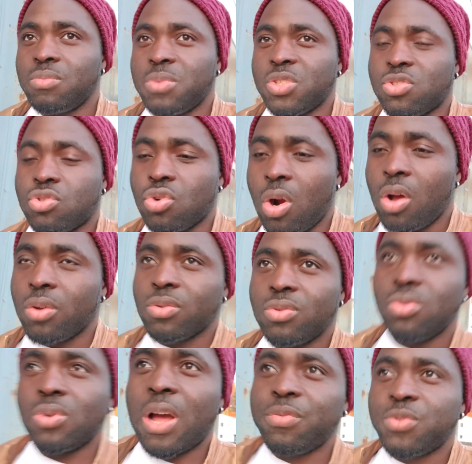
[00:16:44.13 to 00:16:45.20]
be
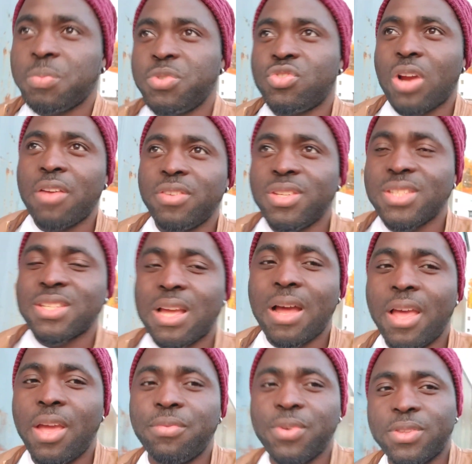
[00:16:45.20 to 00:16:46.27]
strong. You have to be driving this
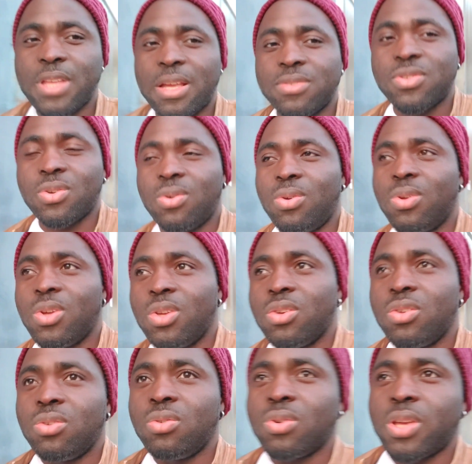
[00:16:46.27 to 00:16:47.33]
car every time so
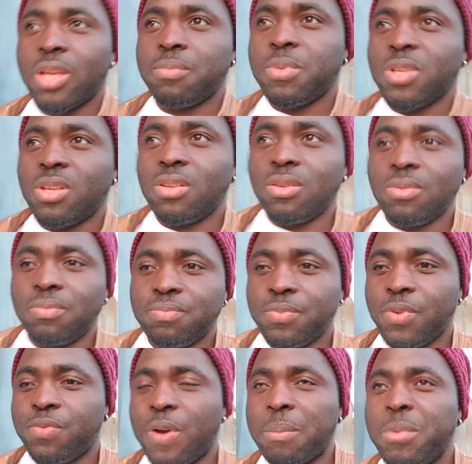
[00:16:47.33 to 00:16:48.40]
you can be
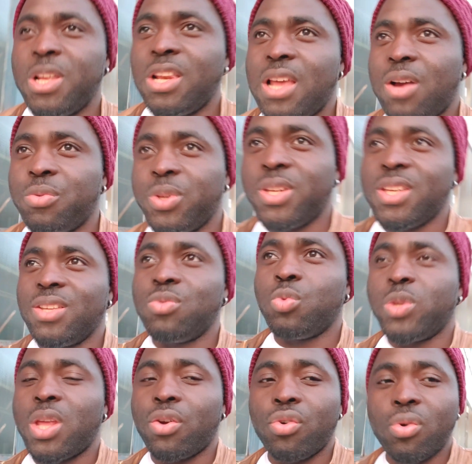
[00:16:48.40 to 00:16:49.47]
familiar with it,
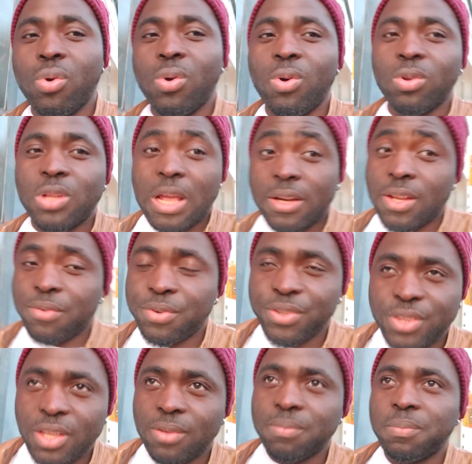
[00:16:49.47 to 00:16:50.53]
with the road and
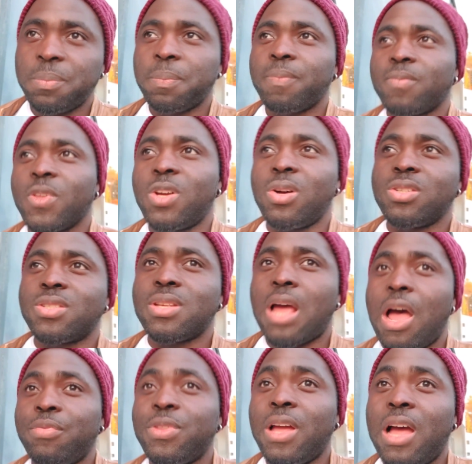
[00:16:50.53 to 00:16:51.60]
everything. Because
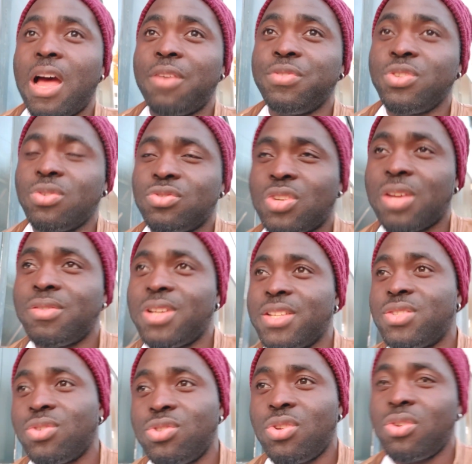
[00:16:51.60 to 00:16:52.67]
after having your driving
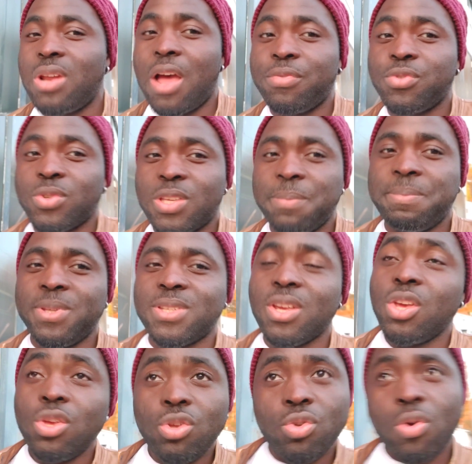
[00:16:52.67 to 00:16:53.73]
license, you don't have to keep it.
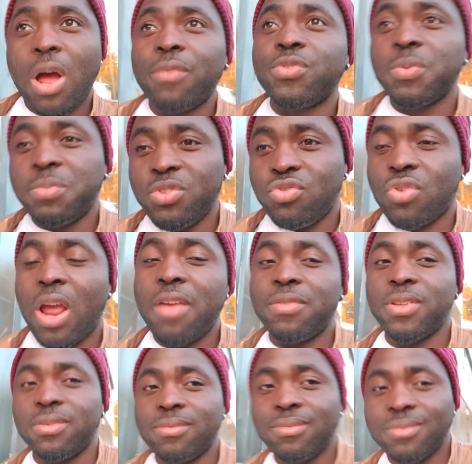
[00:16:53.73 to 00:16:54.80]
You have to be
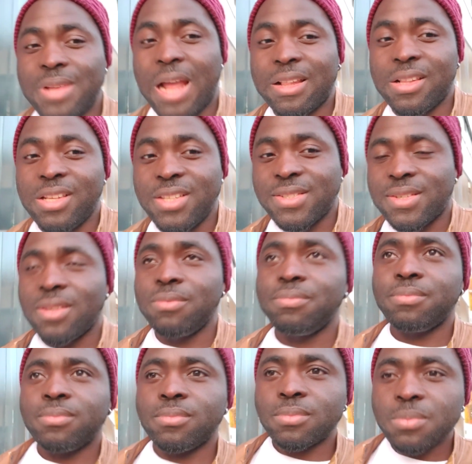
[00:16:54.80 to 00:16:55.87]
driving at least,
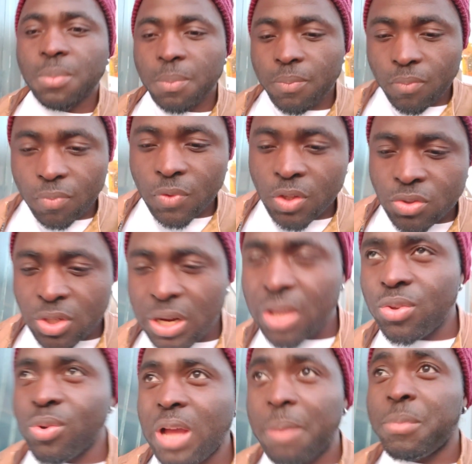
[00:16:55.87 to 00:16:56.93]
so
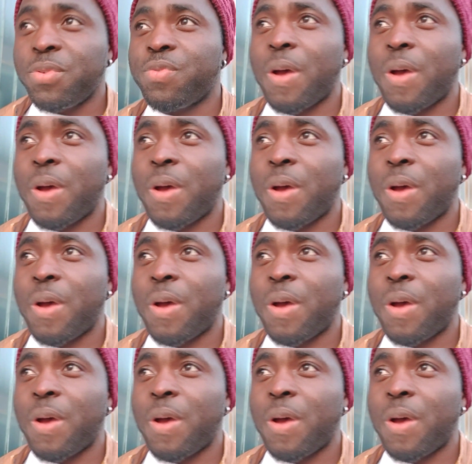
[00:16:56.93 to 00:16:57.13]
that you can be